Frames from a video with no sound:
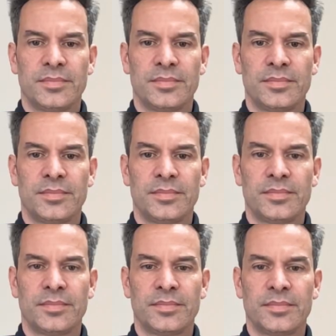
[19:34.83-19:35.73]

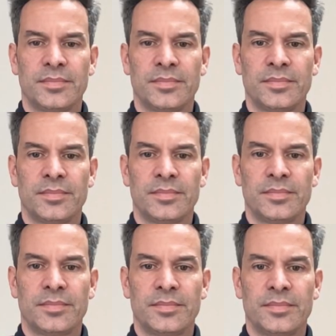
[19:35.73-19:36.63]

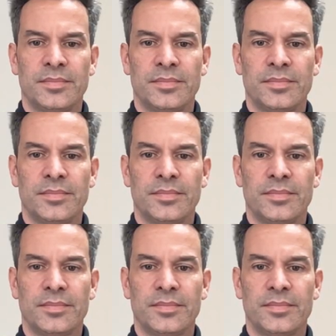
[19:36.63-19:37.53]

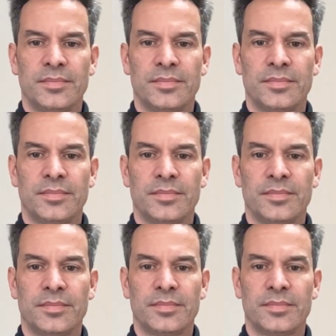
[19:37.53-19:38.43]

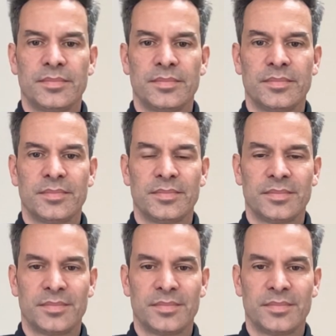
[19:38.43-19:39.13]
This person isn't speaking.